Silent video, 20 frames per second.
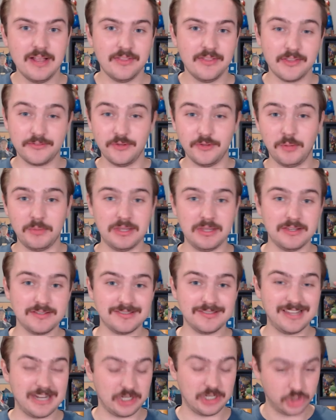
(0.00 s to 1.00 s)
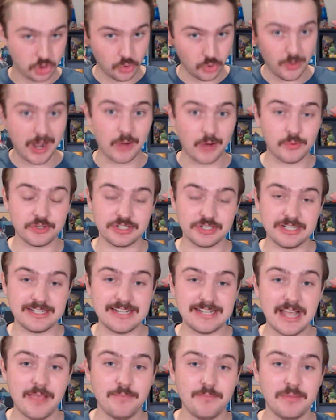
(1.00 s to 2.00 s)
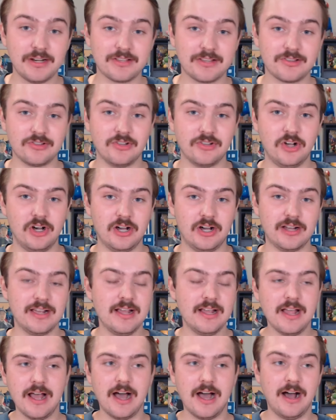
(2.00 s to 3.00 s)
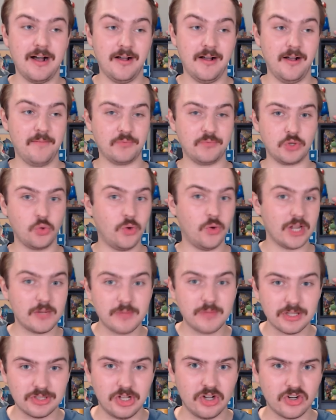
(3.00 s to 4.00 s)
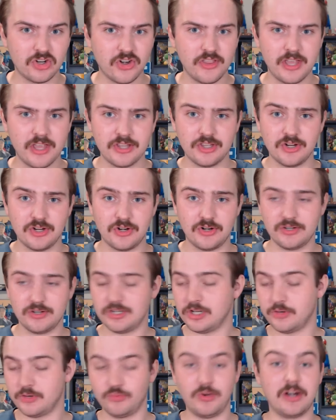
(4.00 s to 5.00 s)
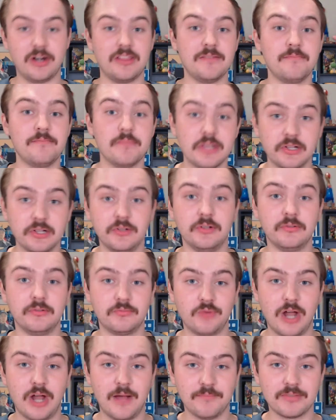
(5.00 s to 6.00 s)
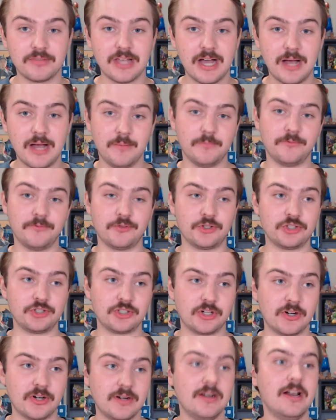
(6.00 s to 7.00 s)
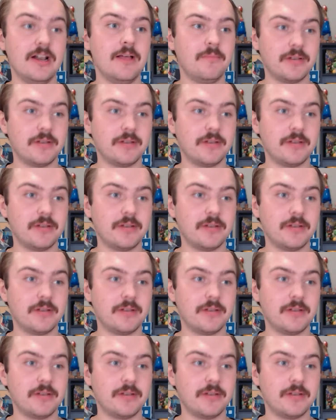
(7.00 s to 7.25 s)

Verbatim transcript: This film is like two hours and ten minutes long, um, quite a bit longer than your you know run of the mill rom com for sure.